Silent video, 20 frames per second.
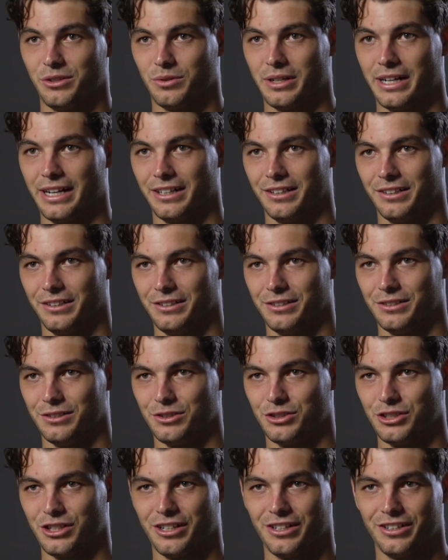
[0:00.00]
Riley or
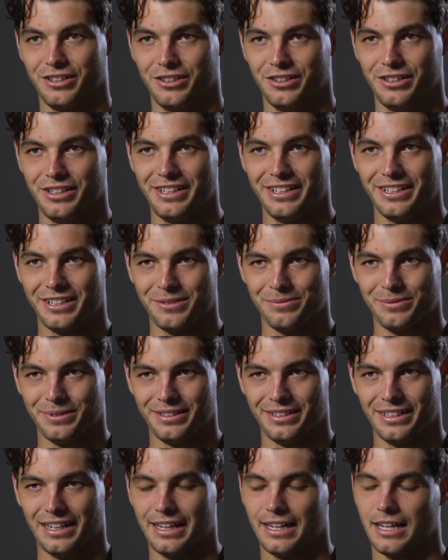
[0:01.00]
John or Nick, but
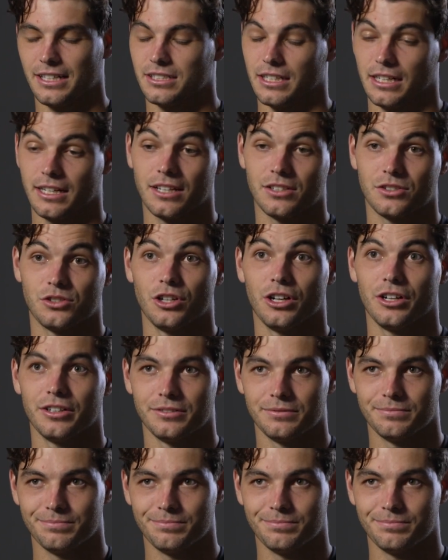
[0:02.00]
I guess John.